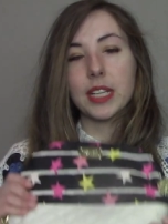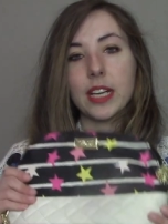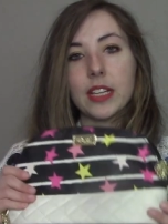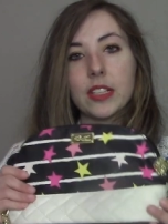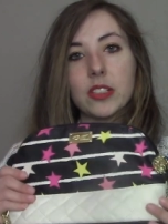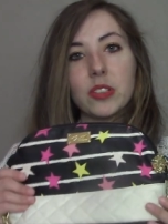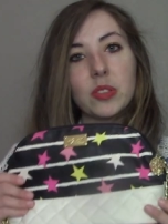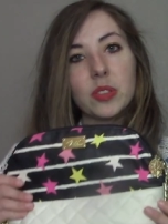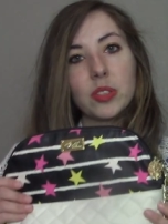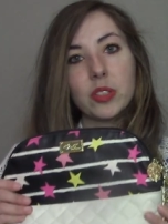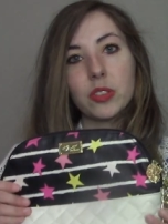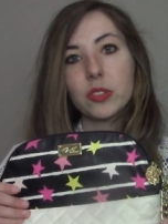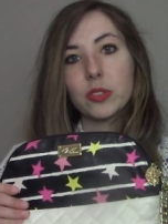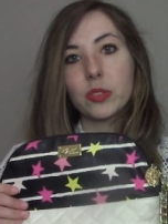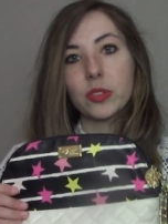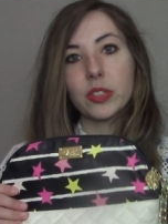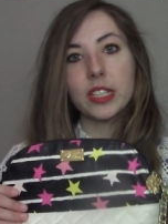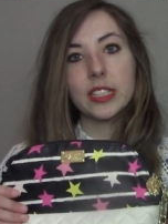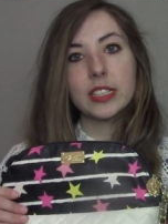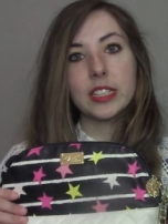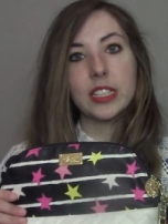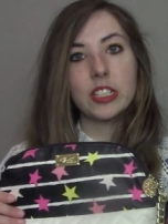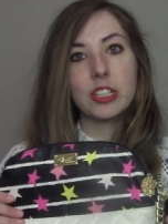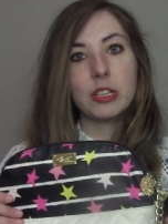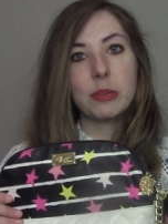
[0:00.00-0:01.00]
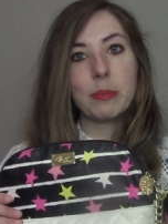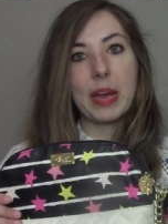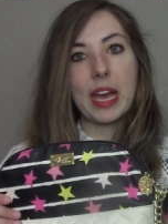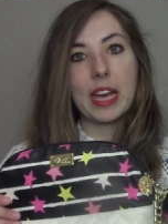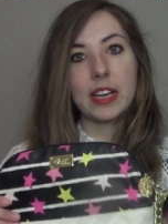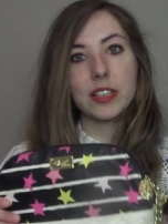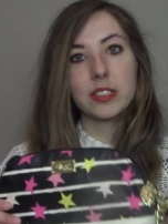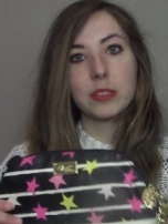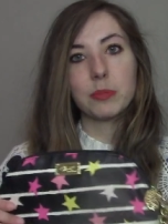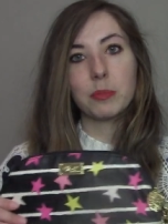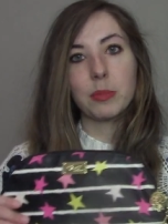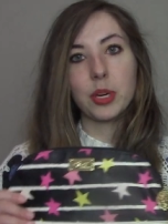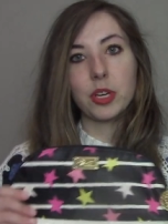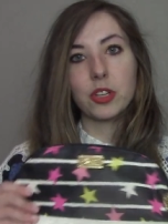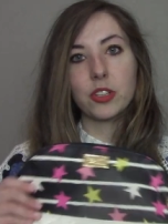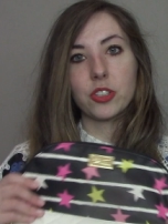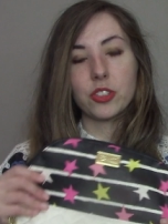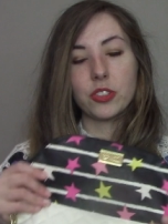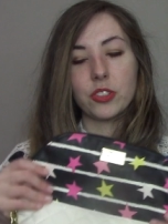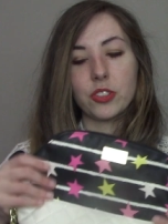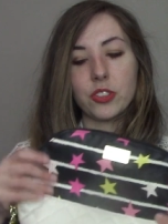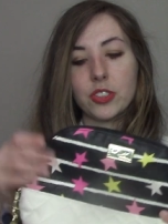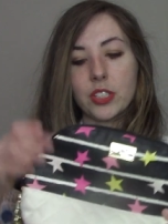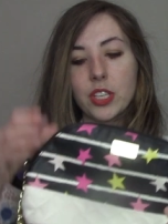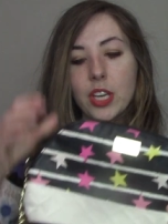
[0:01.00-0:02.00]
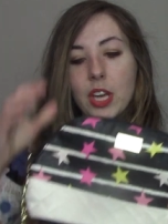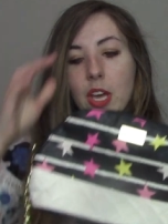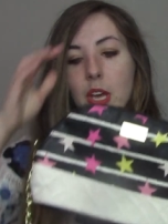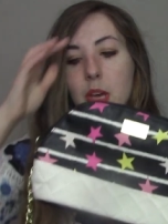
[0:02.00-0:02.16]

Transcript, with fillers: I know they're sold at TJ Maxx and Marshalls,